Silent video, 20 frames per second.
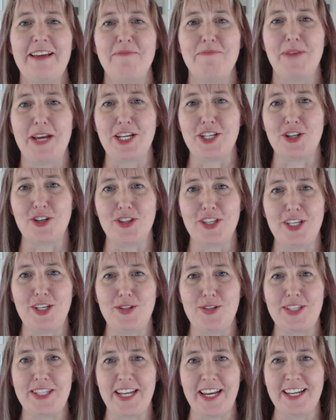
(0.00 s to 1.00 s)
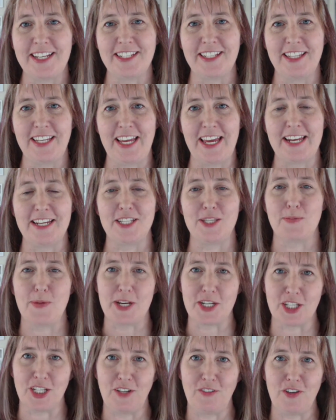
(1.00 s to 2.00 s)
Make sure that you stay until the end,
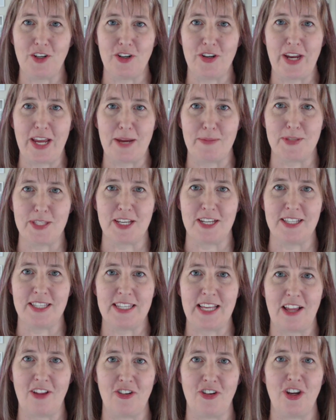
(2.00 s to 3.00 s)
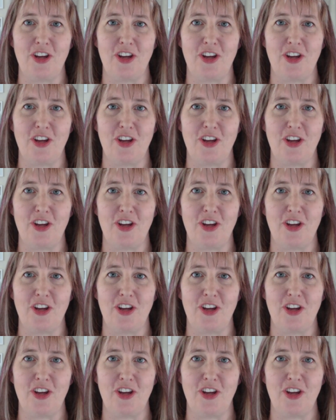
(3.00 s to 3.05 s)
especially if you're an Amazon seller,